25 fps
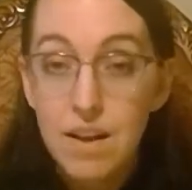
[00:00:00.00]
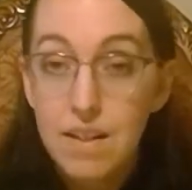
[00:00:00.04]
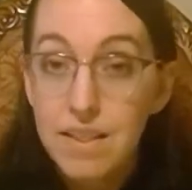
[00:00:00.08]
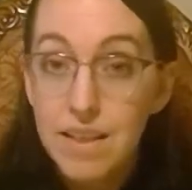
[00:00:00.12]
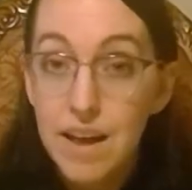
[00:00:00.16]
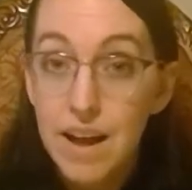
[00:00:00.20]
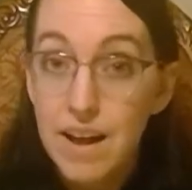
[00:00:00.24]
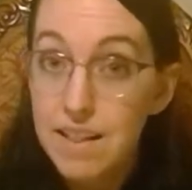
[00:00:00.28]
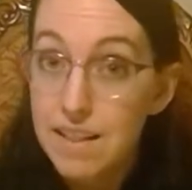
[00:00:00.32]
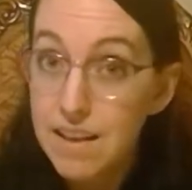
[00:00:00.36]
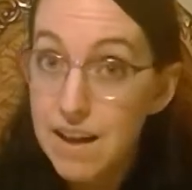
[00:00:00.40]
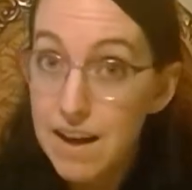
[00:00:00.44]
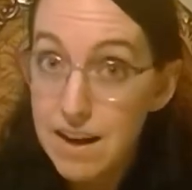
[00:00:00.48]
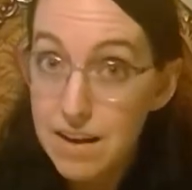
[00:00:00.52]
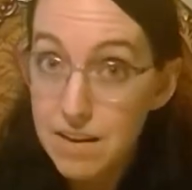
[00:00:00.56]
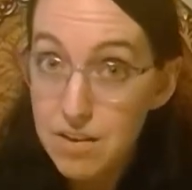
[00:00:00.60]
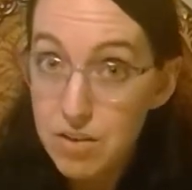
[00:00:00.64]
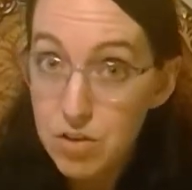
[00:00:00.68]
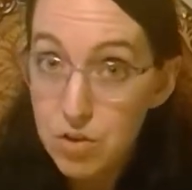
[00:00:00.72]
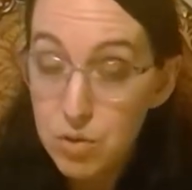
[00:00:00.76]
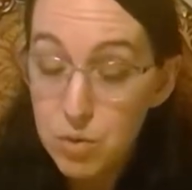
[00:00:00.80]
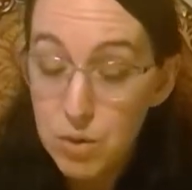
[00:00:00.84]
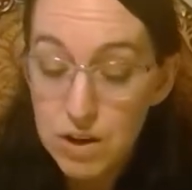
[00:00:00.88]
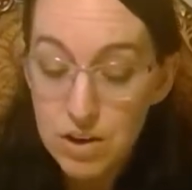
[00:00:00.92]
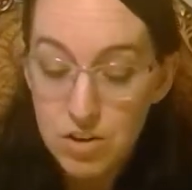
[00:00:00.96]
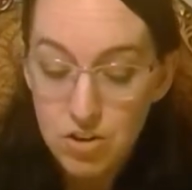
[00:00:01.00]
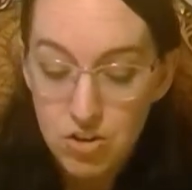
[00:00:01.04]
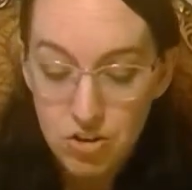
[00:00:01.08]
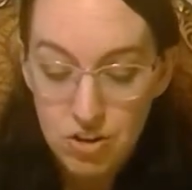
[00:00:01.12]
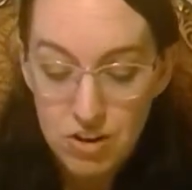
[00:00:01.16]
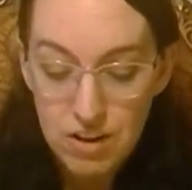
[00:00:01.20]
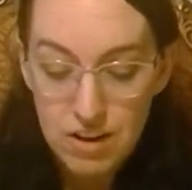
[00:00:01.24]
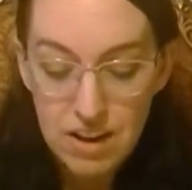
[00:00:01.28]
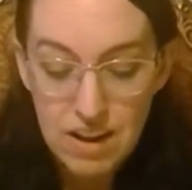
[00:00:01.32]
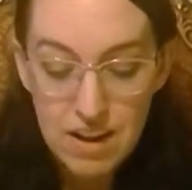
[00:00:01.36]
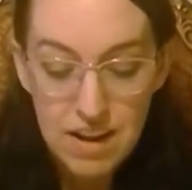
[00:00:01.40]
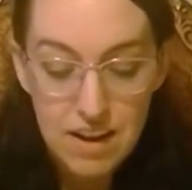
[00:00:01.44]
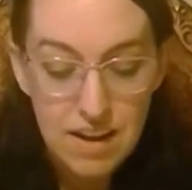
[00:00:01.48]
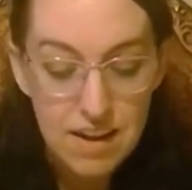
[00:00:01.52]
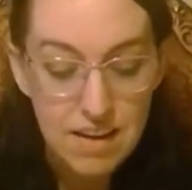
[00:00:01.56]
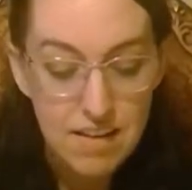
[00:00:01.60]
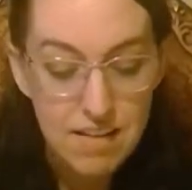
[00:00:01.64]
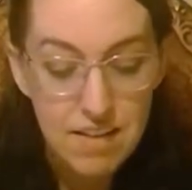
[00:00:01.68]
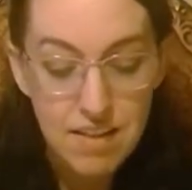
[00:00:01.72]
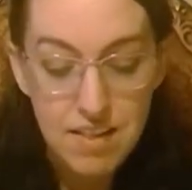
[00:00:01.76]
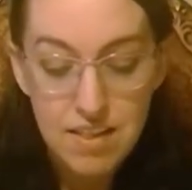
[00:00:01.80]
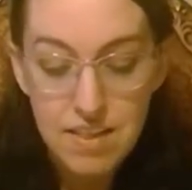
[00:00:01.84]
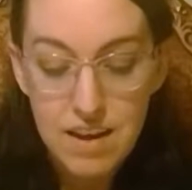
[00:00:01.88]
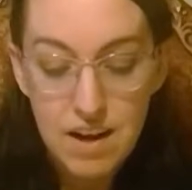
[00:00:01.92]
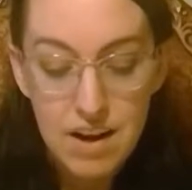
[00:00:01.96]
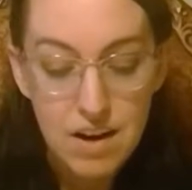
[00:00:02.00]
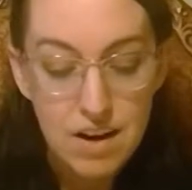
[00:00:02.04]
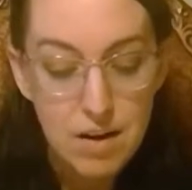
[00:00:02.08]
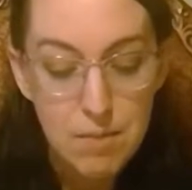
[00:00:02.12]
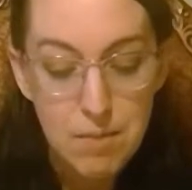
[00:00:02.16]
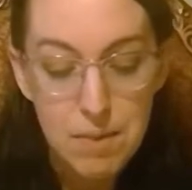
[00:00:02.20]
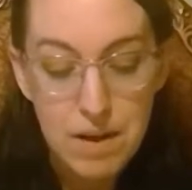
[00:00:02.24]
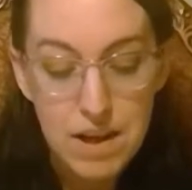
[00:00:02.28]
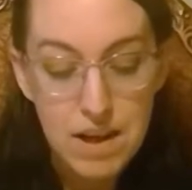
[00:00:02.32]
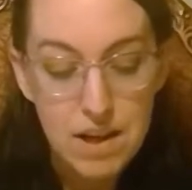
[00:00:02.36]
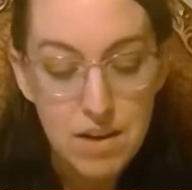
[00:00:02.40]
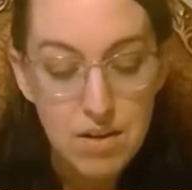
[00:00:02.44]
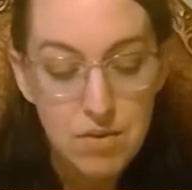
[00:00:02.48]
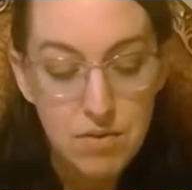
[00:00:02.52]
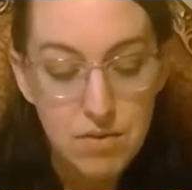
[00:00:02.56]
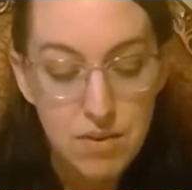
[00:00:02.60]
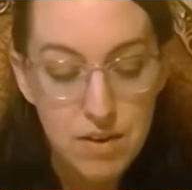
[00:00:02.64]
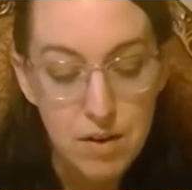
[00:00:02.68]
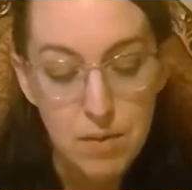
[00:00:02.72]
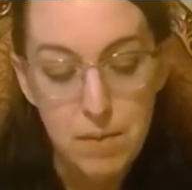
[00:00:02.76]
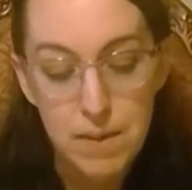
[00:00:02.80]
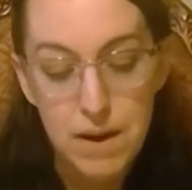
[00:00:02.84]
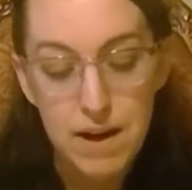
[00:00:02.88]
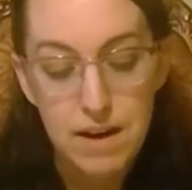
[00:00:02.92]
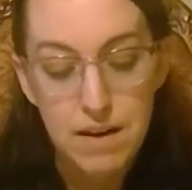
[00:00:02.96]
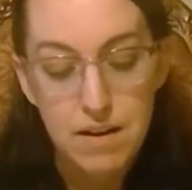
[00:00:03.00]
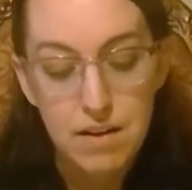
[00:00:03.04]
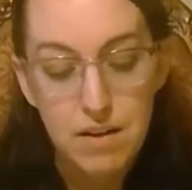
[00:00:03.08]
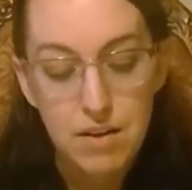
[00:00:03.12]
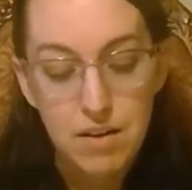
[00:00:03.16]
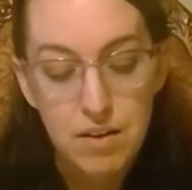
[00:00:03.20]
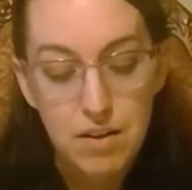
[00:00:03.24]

That last question isn't there to make you feel bad.